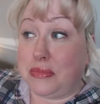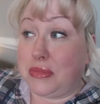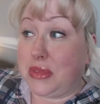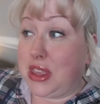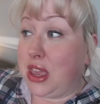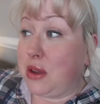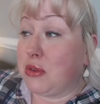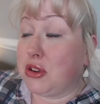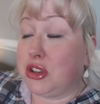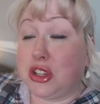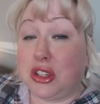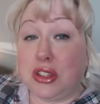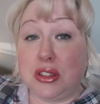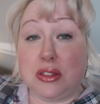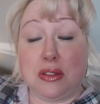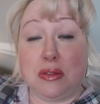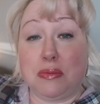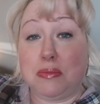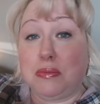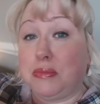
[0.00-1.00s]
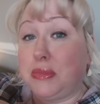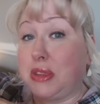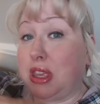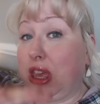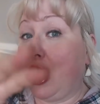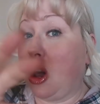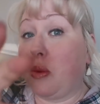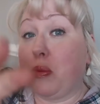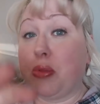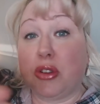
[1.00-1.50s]
they were just, the
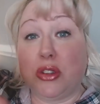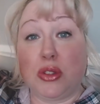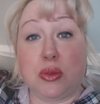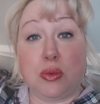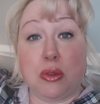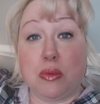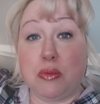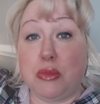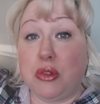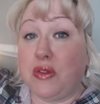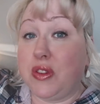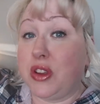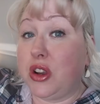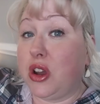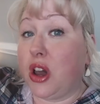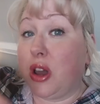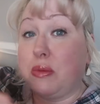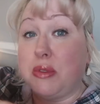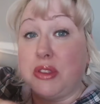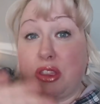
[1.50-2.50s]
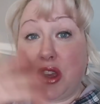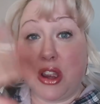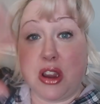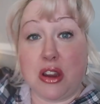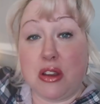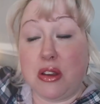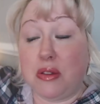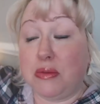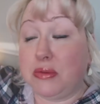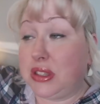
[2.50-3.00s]
helpers were moving on with
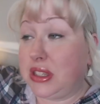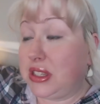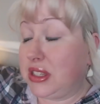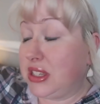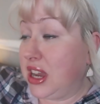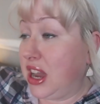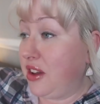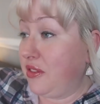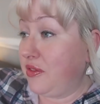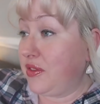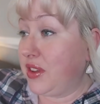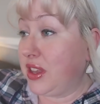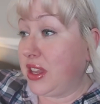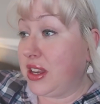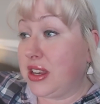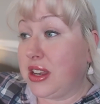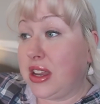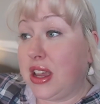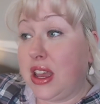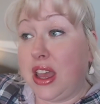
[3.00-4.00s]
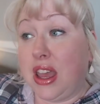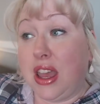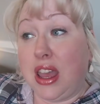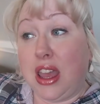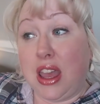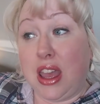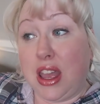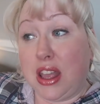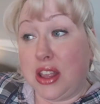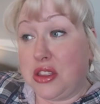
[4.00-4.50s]
their own stuff and
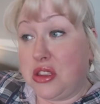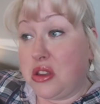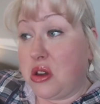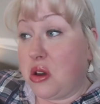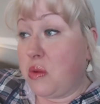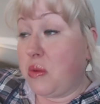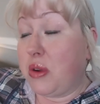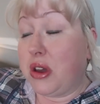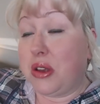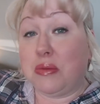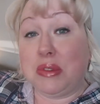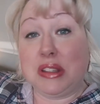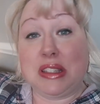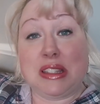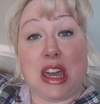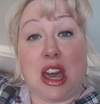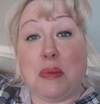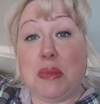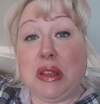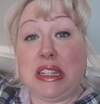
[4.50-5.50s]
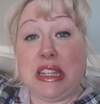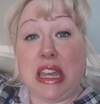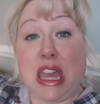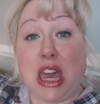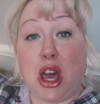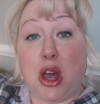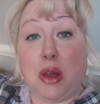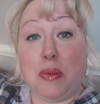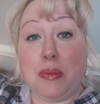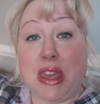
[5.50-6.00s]
no one was coming to
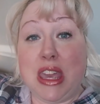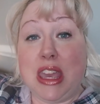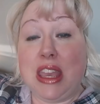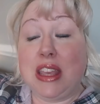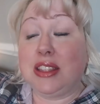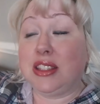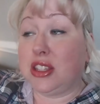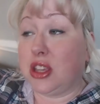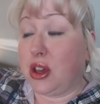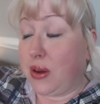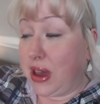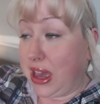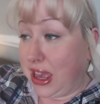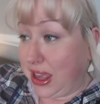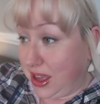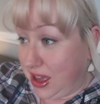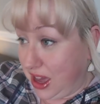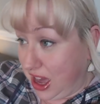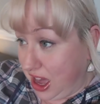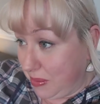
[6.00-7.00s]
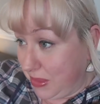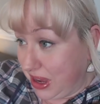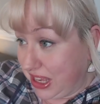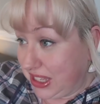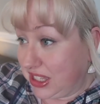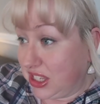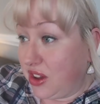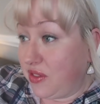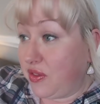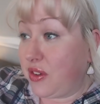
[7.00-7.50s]
help me. So I got
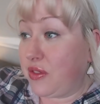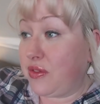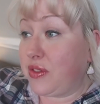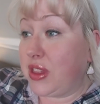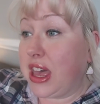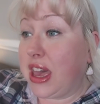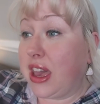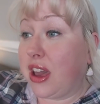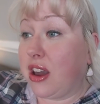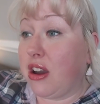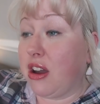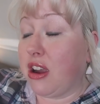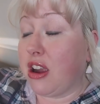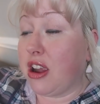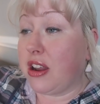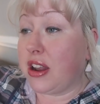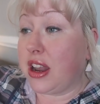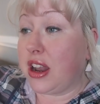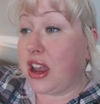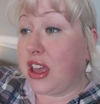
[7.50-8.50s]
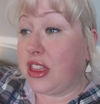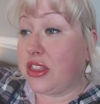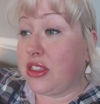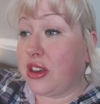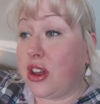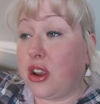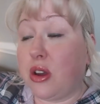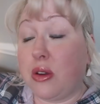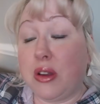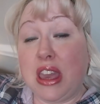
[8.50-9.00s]
myself a flat cart and I
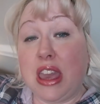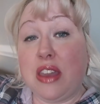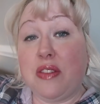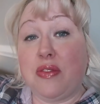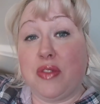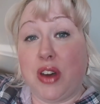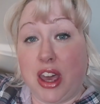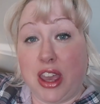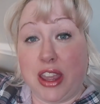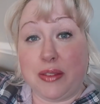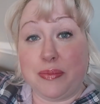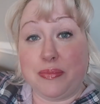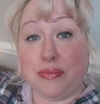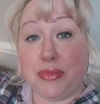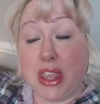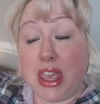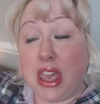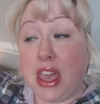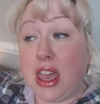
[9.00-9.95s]
thought, okay, fine.